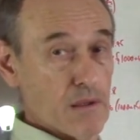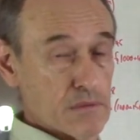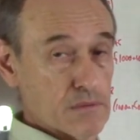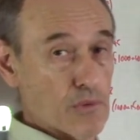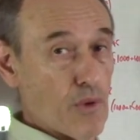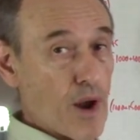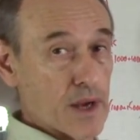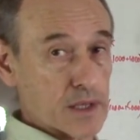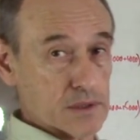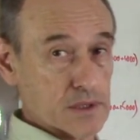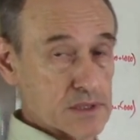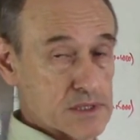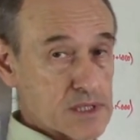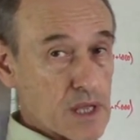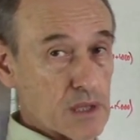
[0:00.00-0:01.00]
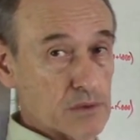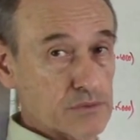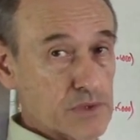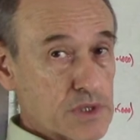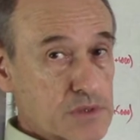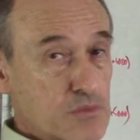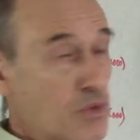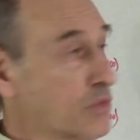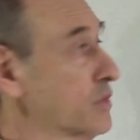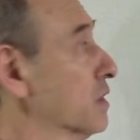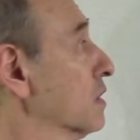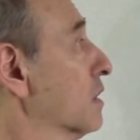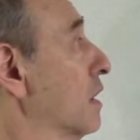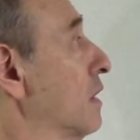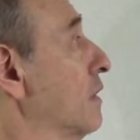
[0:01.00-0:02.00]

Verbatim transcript: the rocket itself is moving,